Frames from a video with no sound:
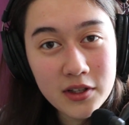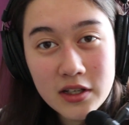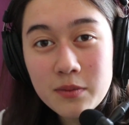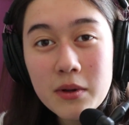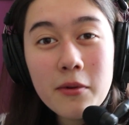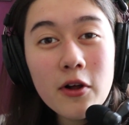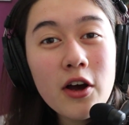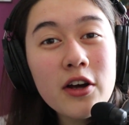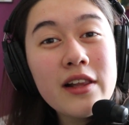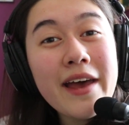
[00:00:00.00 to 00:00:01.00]
These people
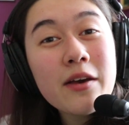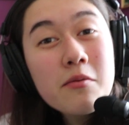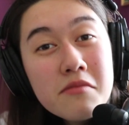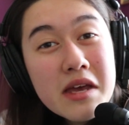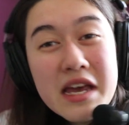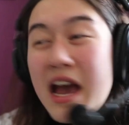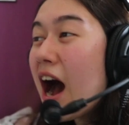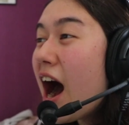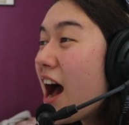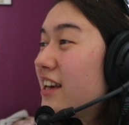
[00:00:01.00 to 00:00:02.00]
are like me.
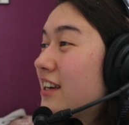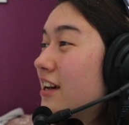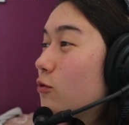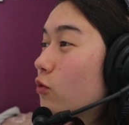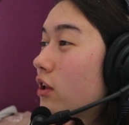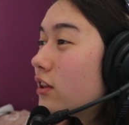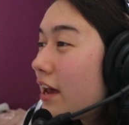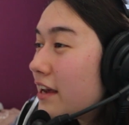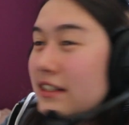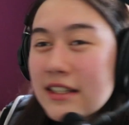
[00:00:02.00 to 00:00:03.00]
I can
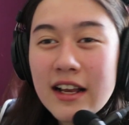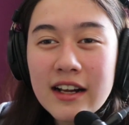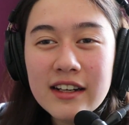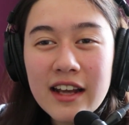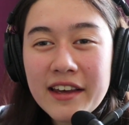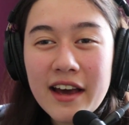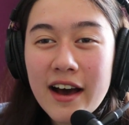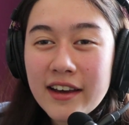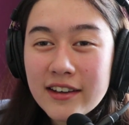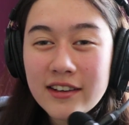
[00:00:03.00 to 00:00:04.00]
relate. Like,
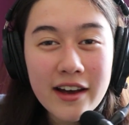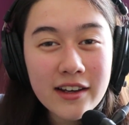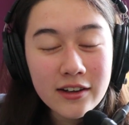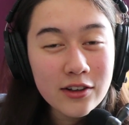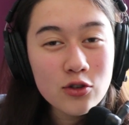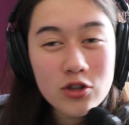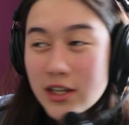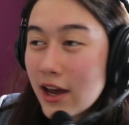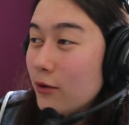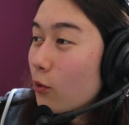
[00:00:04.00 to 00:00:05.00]
I can
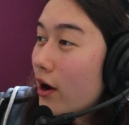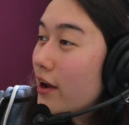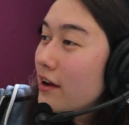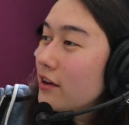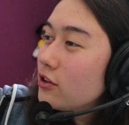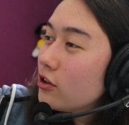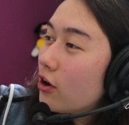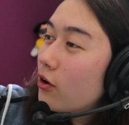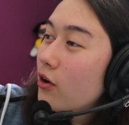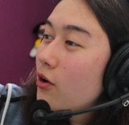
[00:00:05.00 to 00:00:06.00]
understand why, you
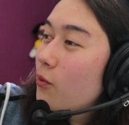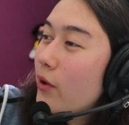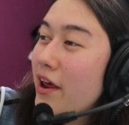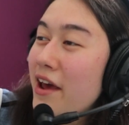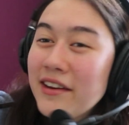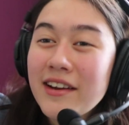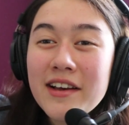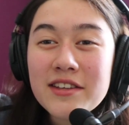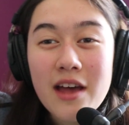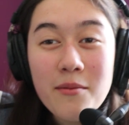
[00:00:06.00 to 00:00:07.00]
know, when
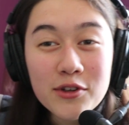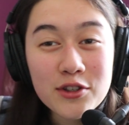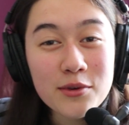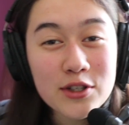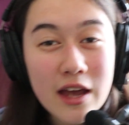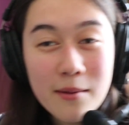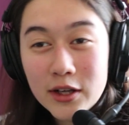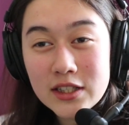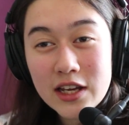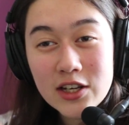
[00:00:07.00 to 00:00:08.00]
some YouTubers came
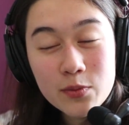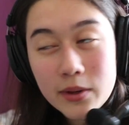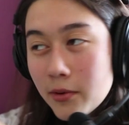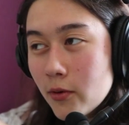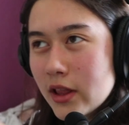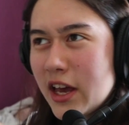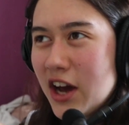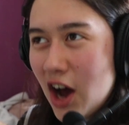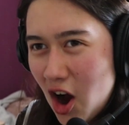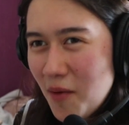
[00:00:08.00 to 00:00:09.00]
on stage, people were like,
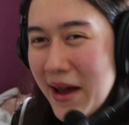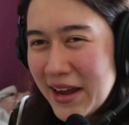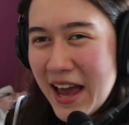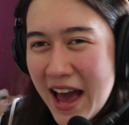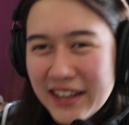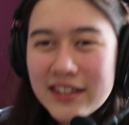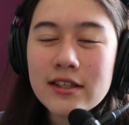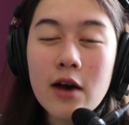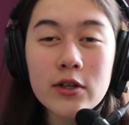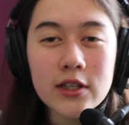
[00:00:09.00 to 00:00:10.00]
oh my god,
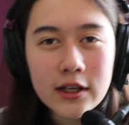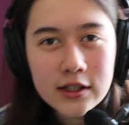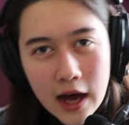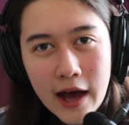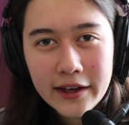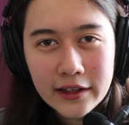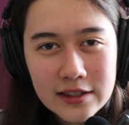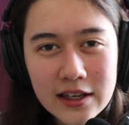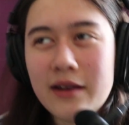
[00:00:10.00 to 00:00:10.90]
because I was, like, dying inside.